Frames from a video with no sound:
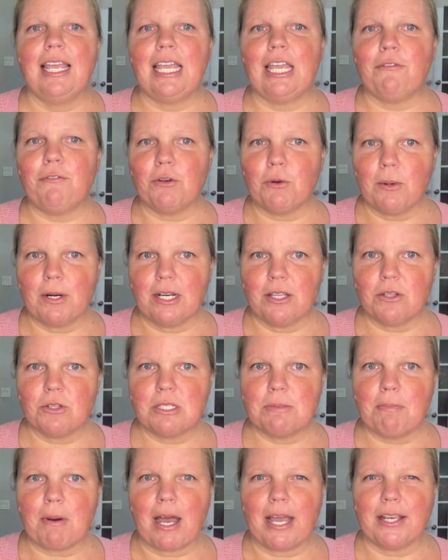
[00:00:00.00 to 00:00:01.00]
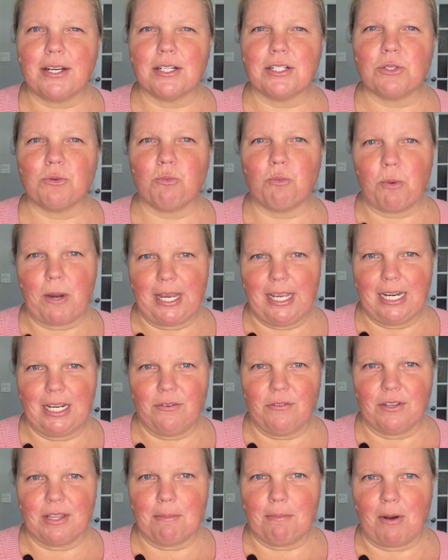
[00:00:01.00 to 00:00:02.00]
If you're one of those buyers waiting
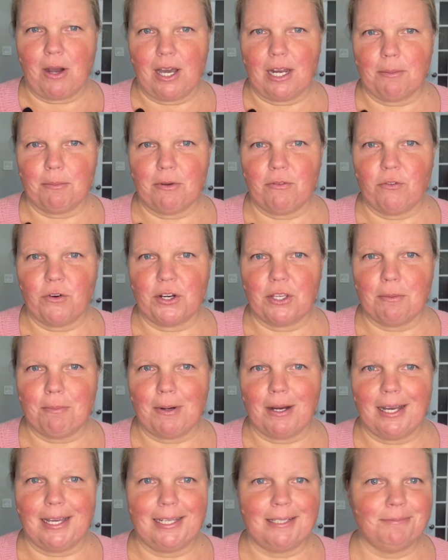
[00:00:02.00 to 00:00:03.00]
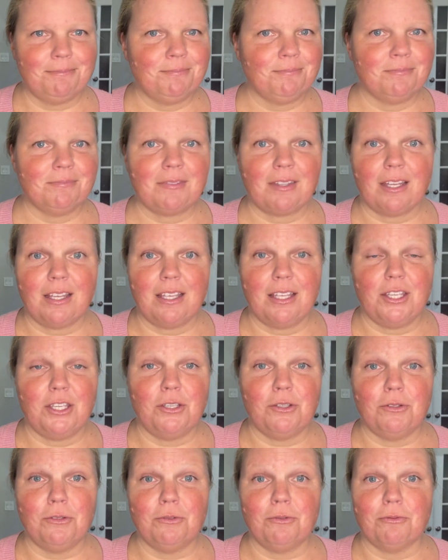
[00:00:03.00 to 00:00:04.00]
for the bottom before you buy,
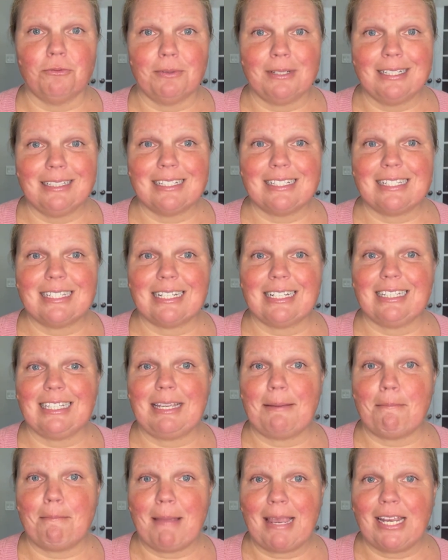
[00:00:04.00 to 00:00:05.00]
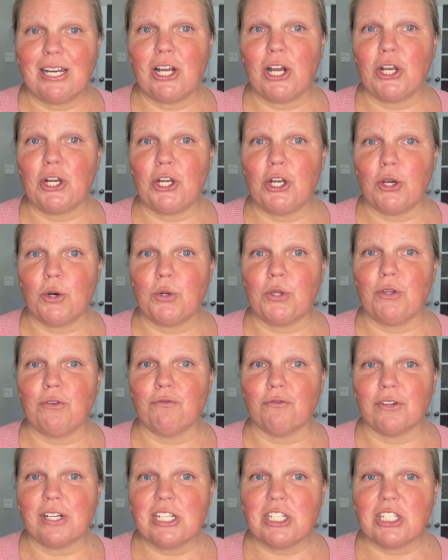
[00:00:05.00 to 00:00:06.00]
you realistically may not know
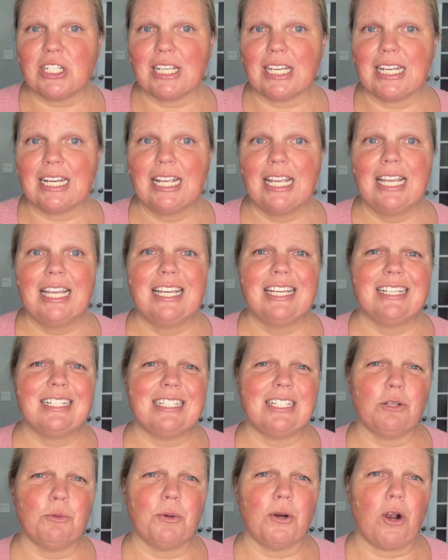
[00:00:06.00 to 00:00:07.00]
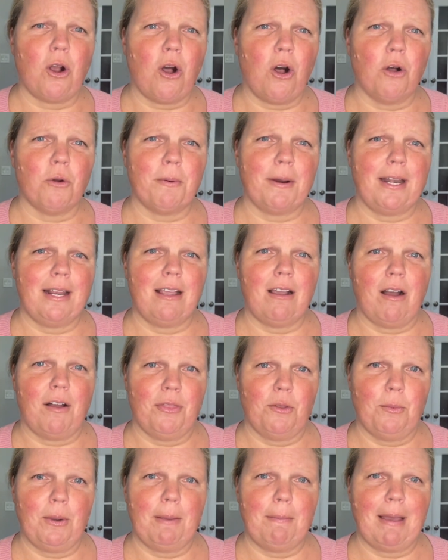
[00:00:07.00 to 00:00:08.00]
you've reached it till we're already on
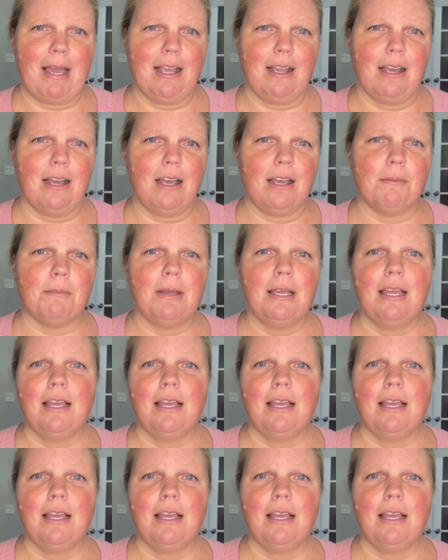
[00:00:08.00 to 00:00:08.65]
the way back up.